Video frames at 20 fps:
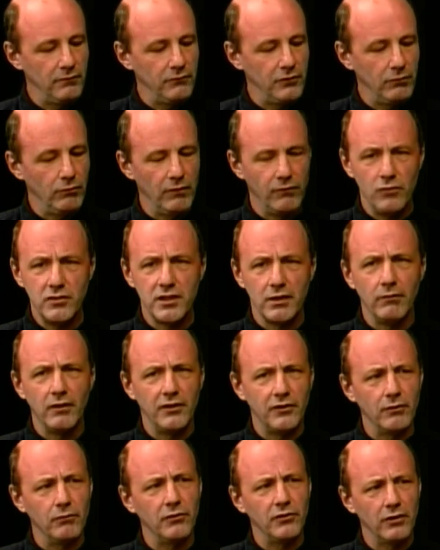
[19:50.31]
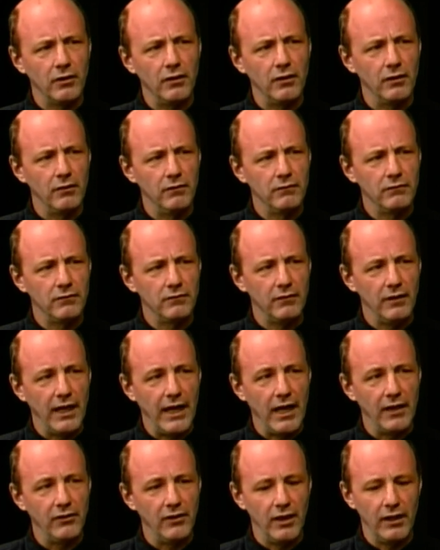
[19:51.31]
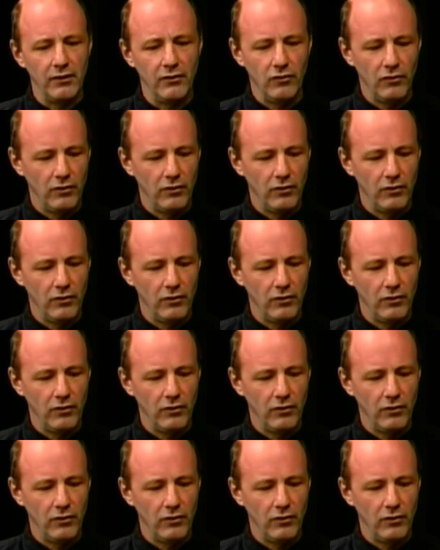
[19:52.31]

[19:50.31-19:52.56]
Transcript: the reviews I read said was good, and that,